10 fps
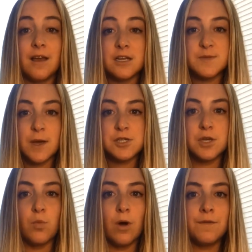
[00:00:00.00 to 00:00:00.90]

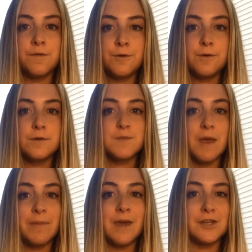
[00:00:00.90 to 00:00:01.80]
especially what foods
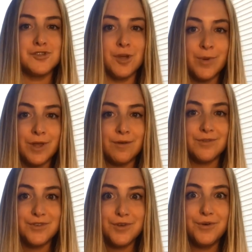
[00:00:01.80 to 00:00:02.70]
may be contributing
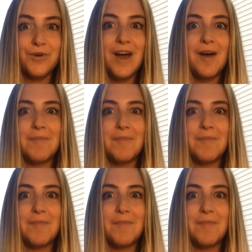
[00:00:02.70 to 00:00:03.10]
to